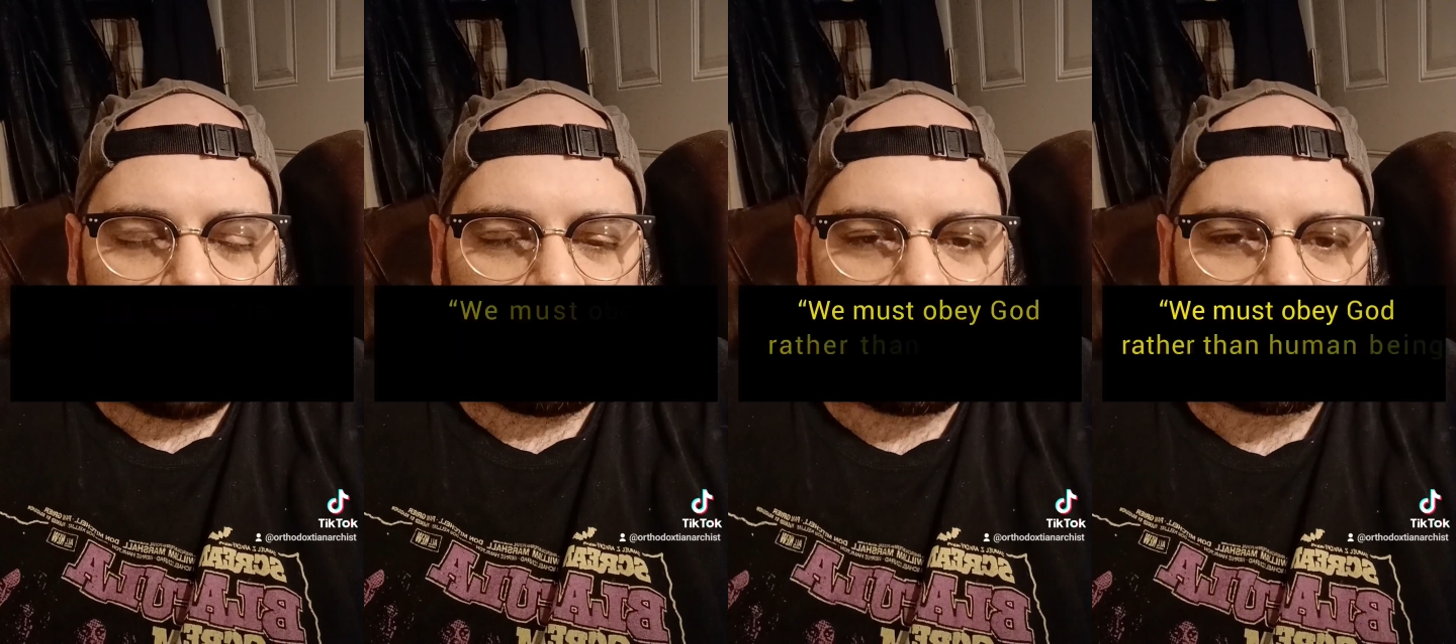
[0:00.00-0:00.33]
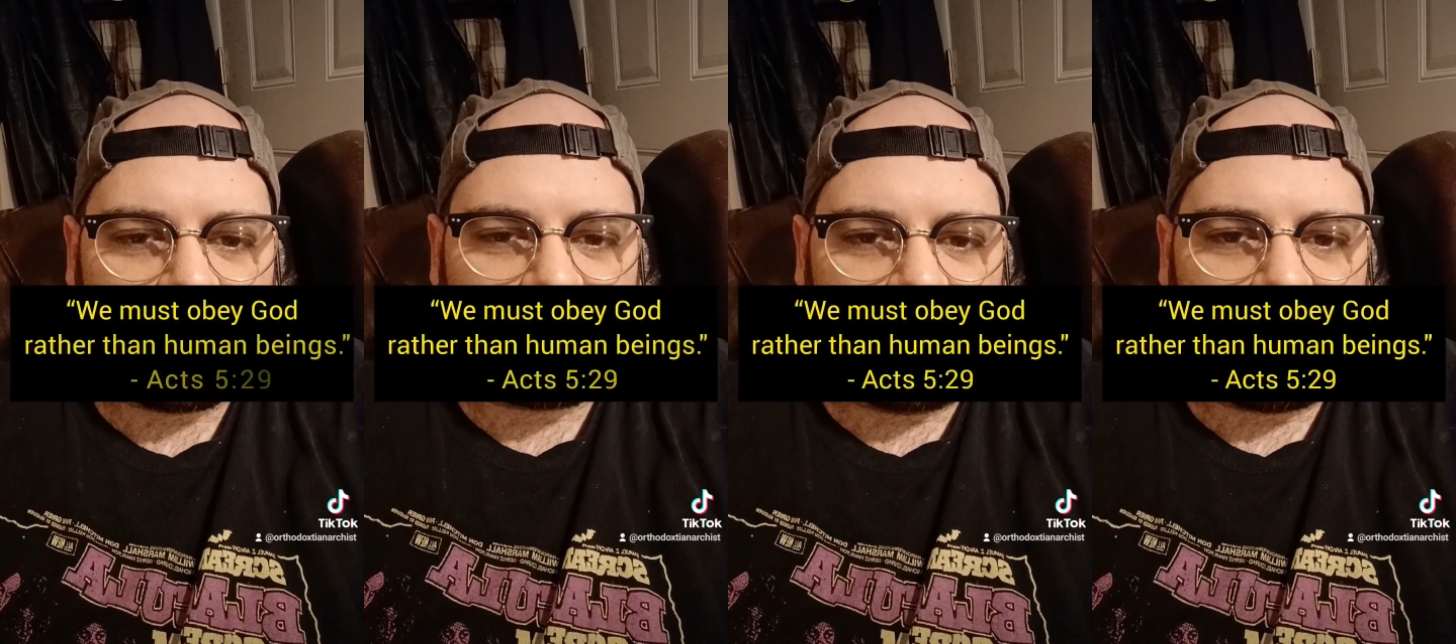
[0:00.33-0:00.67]
We
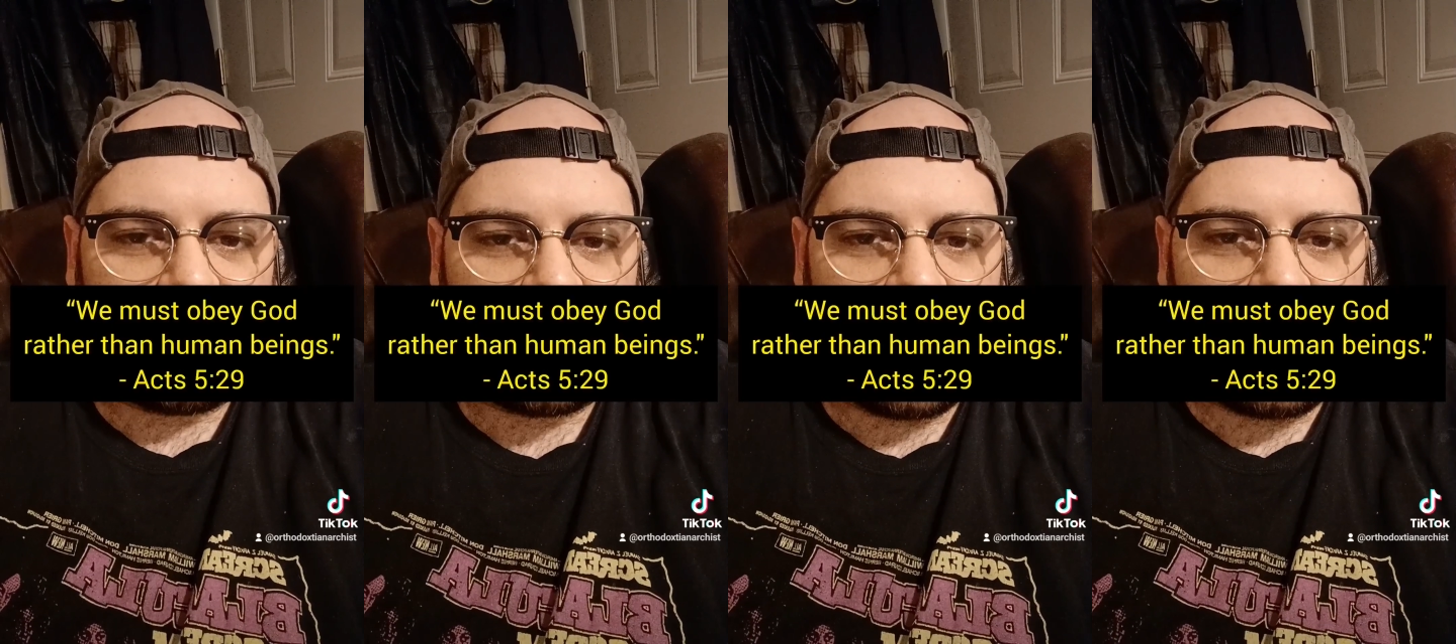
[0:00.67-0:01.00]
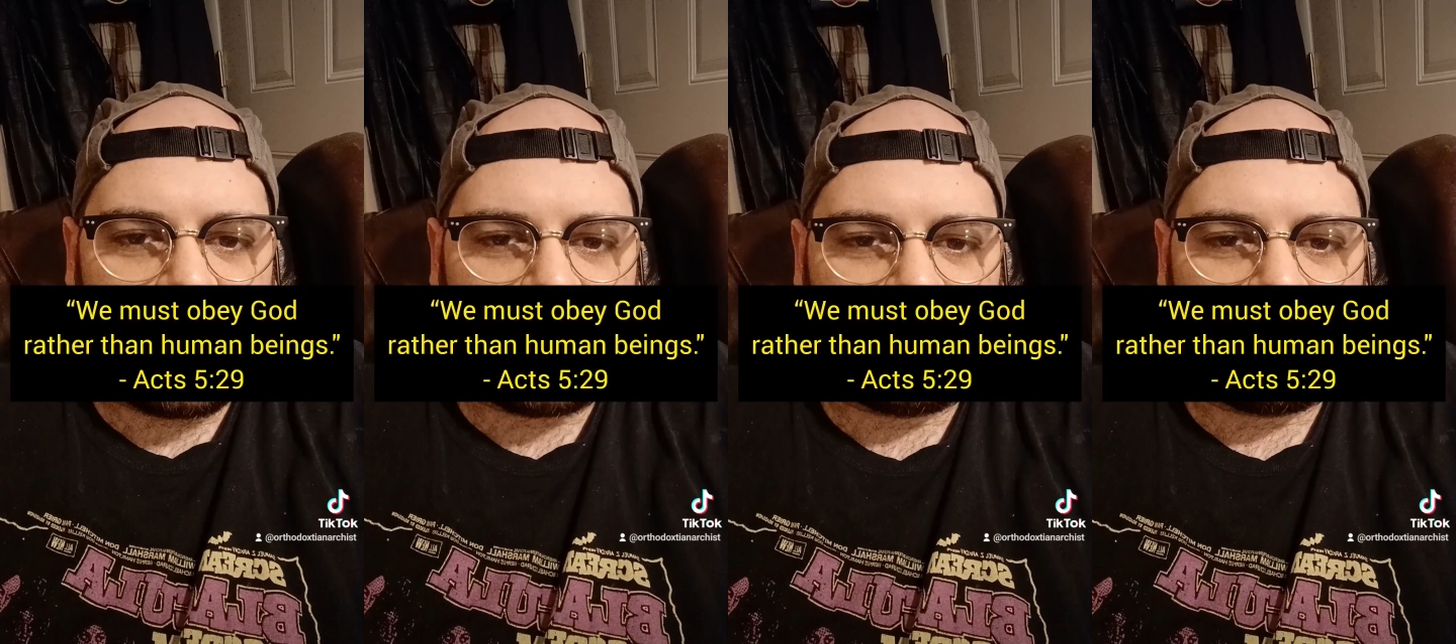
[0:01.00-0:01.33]
must obey
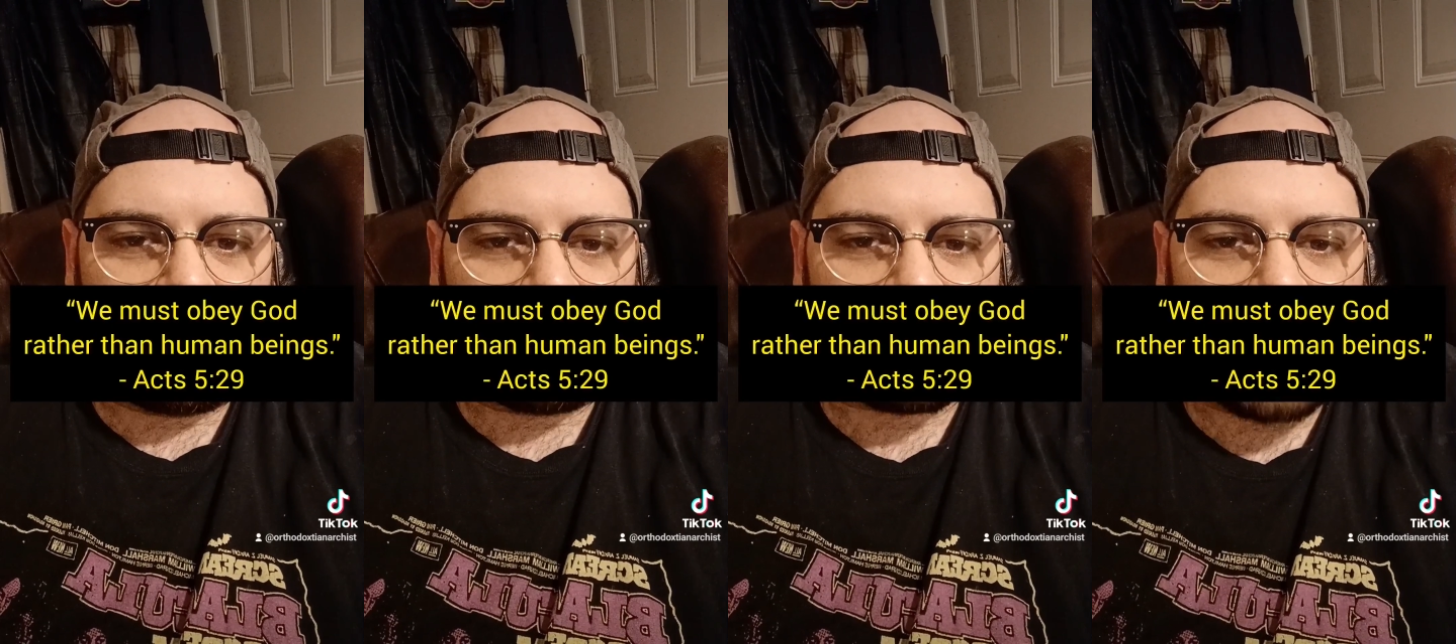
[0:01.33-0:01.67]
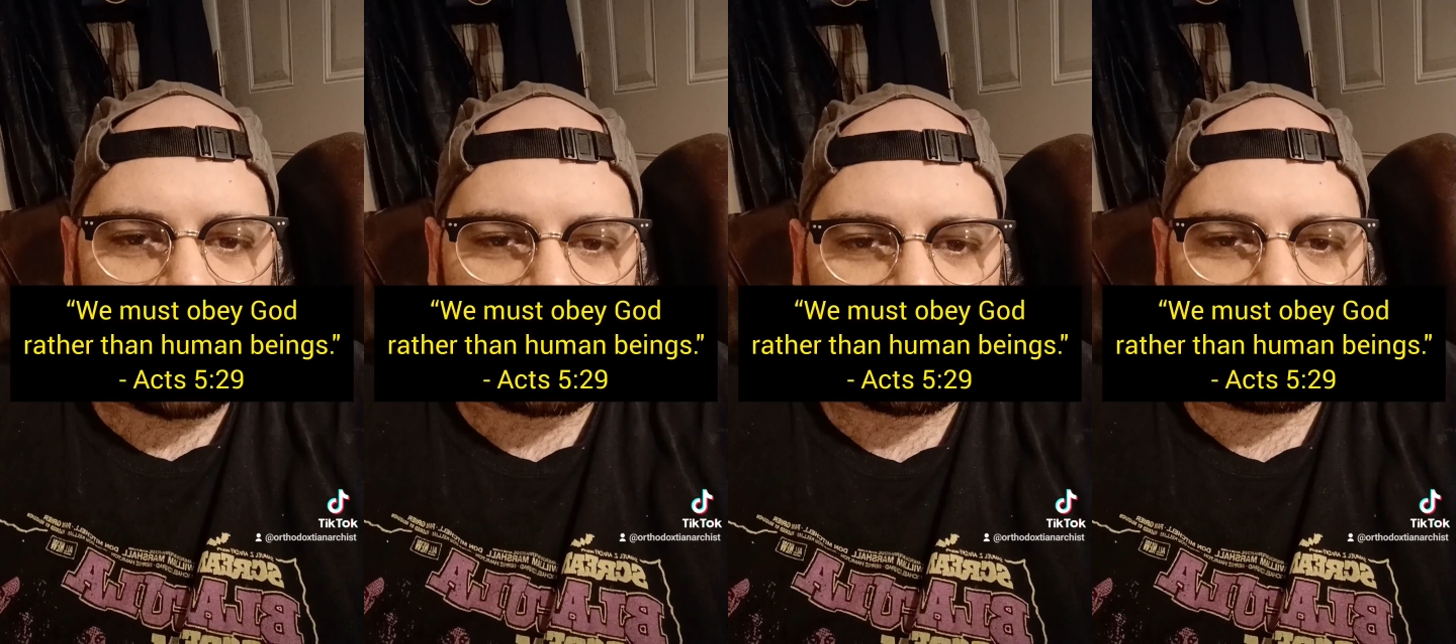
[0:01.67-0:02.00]
God
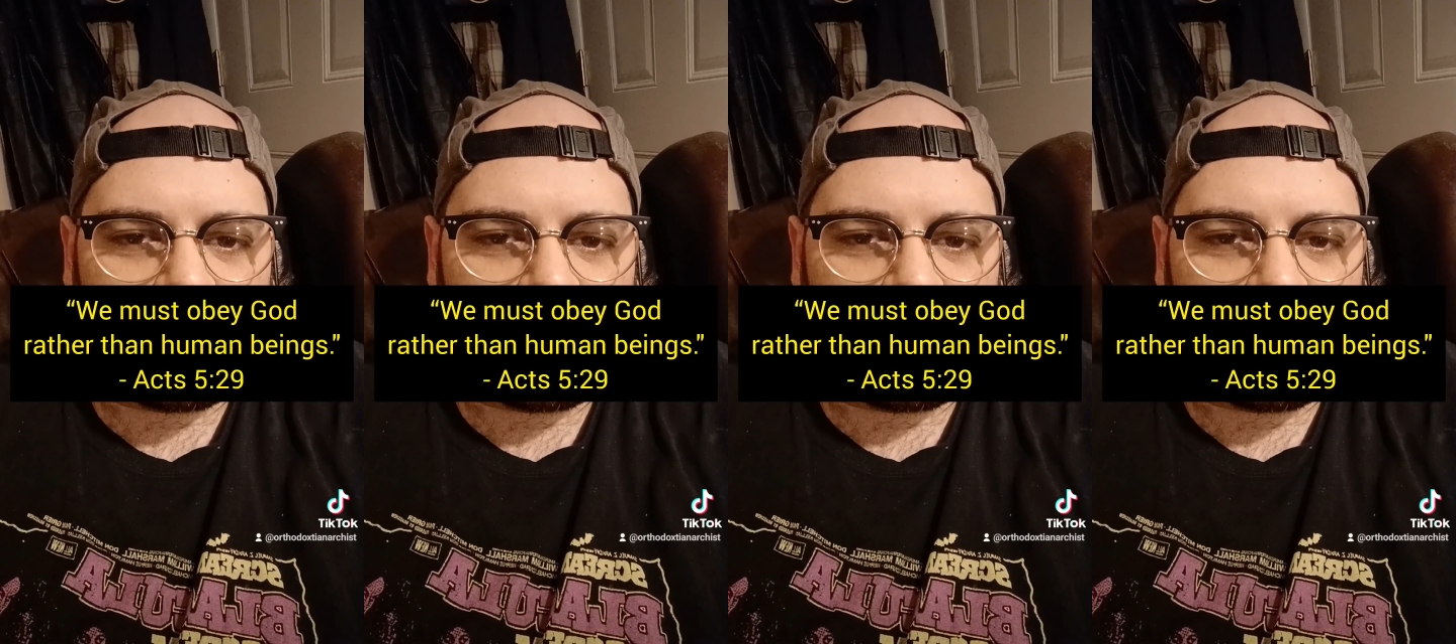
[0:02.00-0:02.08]
rather